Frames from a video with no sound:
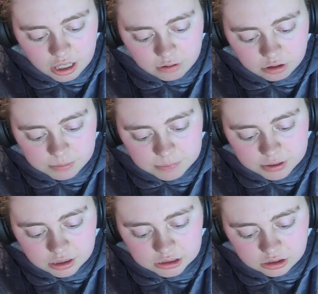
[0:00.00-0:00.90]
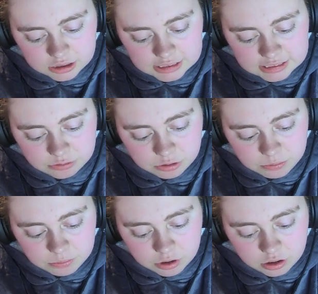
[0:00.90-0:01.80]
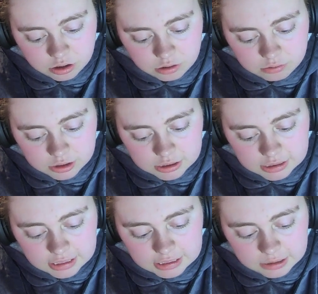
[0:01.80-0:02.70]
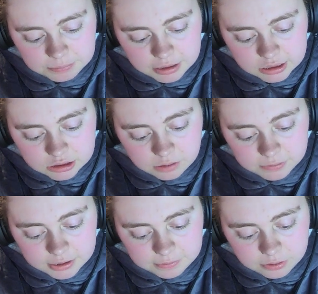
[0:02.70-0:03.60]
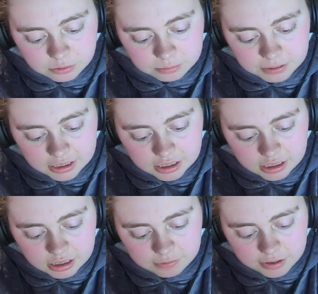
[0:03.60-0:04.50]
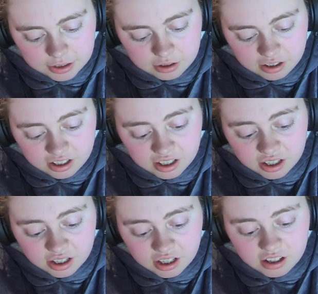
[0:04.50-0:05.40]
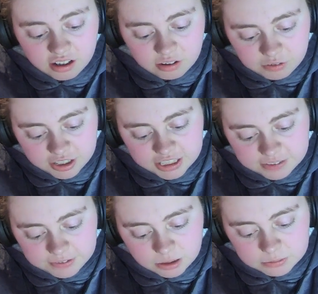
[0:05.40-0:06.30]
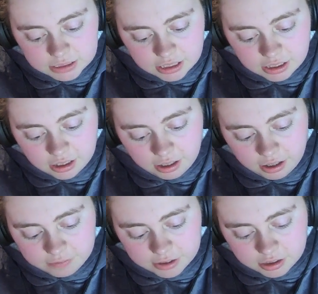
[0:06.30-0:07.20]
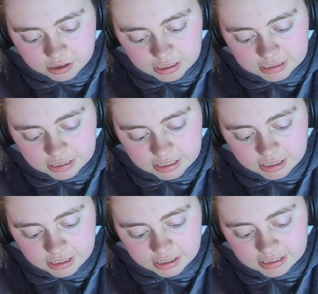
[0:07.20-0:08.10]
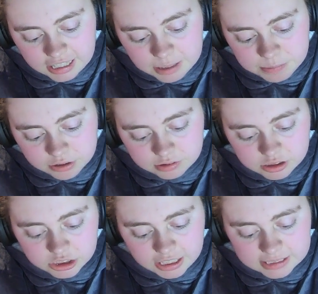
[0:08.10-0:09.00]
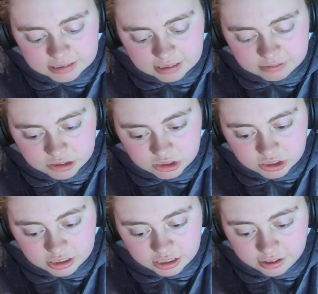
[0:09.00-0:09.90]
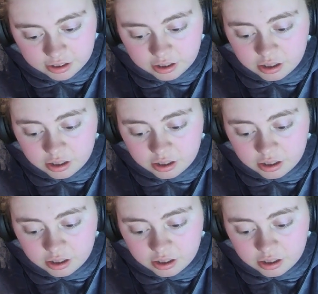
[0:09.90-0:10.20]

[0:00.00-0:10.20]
It would be because a lost city would be more would likely be discovered if it would be if it were in a developed area like a lightning bolt, Jay exclaimed suddenly.